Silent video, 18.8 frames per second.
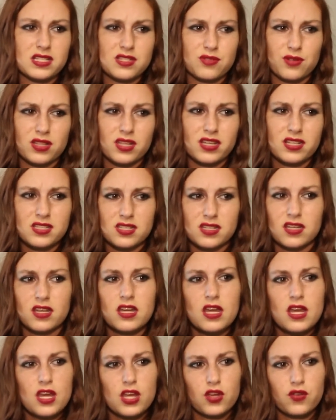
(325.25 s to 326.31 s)
So I'd like to
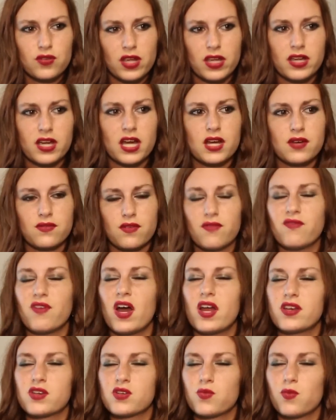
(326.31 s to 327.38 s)
create kind of a
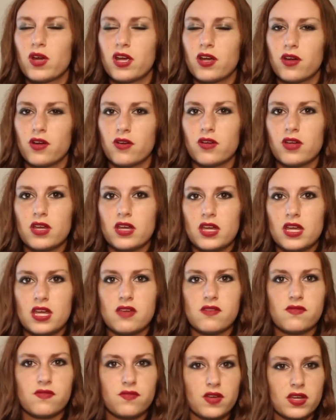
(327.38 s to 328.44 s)
fund where
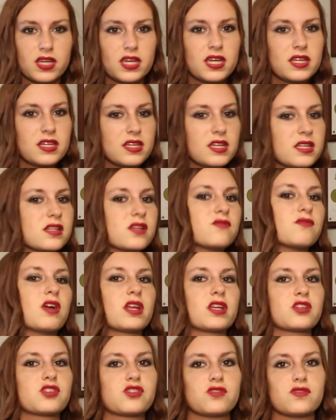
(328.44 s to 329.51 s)
if a kid needed
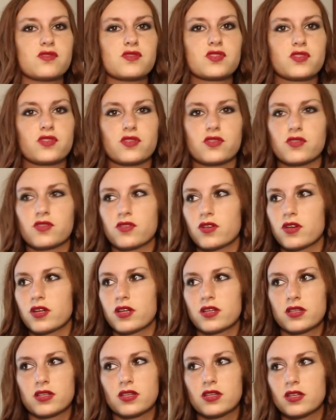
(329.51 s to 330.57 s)
running shoes or